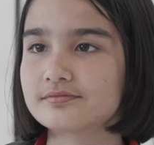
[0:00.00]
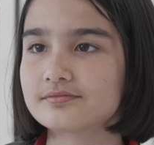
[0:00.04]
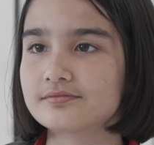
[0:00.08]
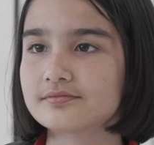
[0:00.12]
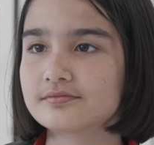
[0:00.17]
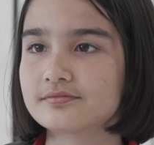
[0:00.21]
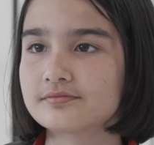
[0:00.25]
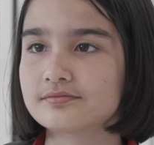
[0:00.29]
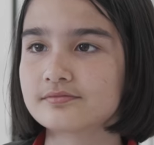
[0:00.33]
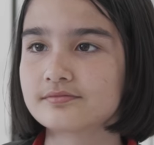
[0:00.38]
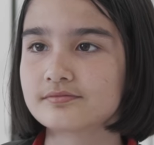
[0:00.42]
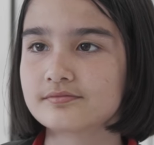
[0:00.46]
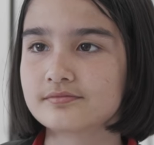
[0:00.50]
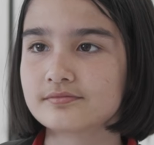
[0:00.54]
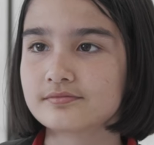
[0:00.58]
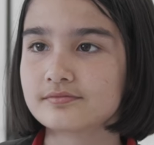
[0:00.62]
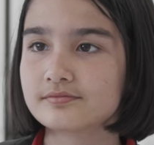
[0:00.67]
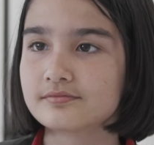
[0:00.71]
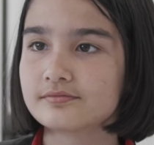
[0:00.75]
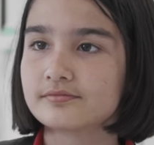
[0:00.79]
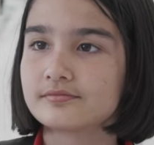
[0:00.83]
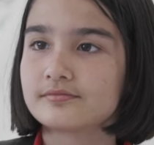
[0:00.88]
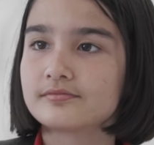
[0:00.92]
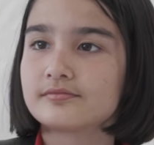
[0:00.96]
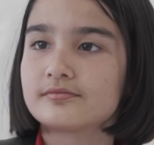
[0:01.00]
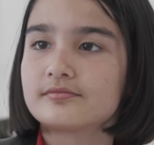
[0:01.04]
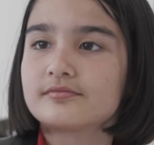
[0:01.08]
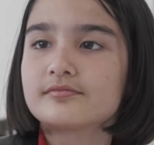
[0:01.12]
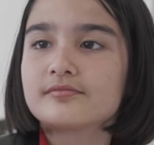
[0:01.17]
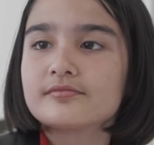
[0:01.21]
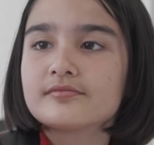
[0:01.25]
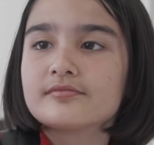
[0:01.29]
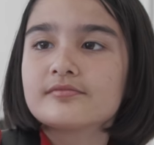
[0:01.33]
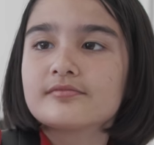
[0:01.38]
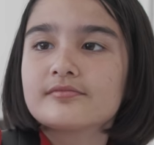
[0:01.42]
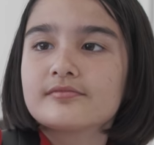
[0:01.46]

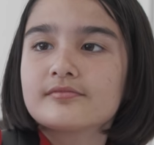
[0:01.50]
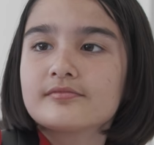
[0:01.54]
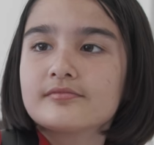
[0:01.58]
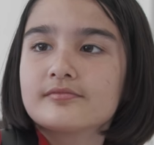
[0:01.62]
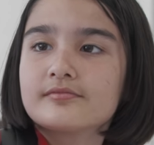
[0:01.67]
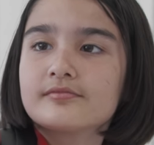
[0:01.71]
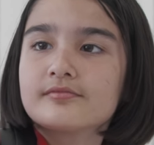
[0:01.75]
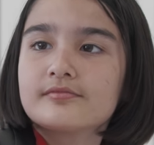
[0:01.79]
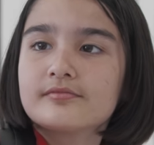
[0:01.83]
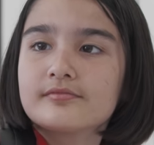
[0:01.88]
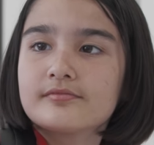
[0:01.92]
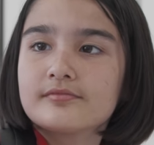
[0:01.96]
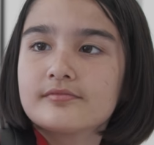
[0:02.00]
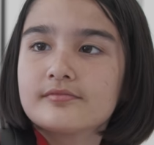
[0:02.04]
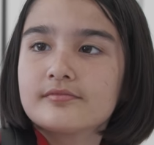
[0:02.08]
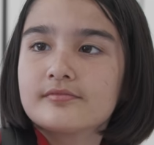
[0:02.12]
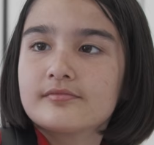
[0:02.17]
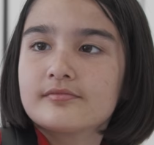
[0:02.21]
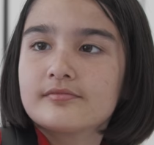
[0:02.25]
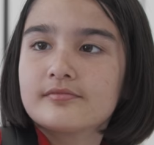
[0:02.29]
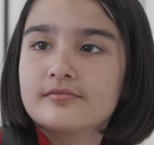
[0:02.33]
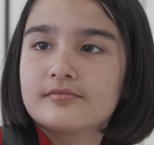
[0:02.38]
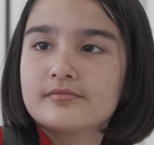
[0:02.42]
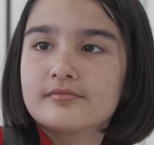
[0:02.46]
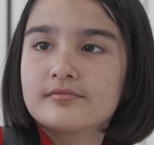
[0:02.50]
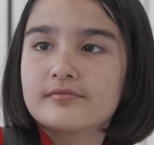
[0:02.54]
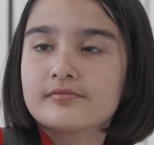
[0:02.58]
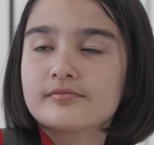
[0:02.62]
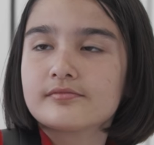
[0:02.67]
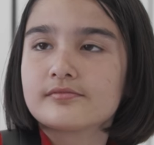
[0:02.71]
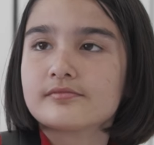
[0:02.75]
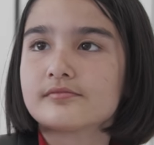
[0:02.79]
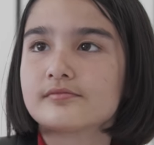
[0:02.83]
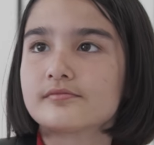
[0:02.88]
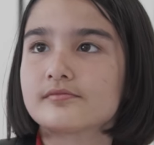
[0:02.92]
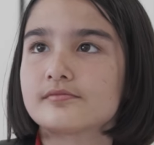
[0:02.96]

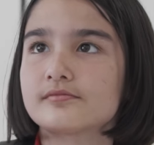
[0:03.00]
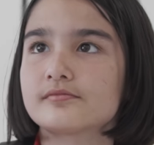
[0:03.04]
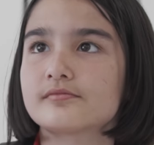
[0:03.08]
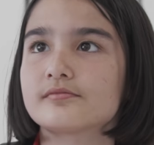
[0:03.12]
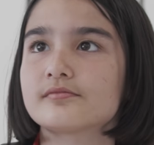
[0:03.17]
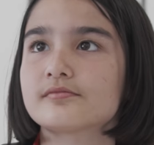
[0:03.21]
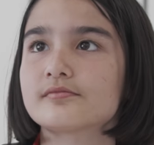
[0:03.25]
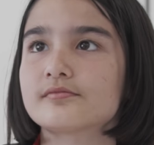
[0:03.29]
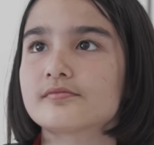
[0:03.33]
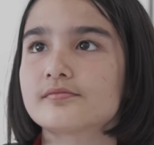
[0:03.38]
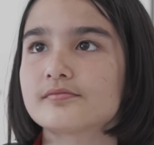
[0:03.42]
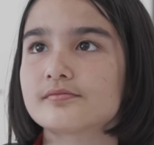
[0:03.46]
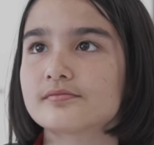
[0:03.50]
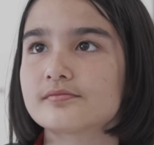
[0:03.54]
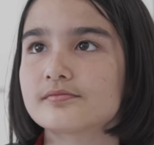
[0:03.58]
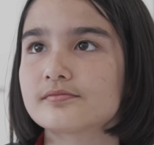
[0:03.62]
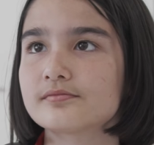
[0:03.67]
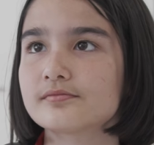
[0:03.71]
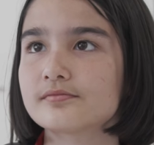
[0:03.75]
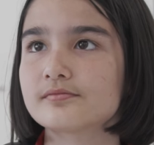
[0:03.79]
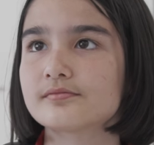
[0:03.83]
(silence)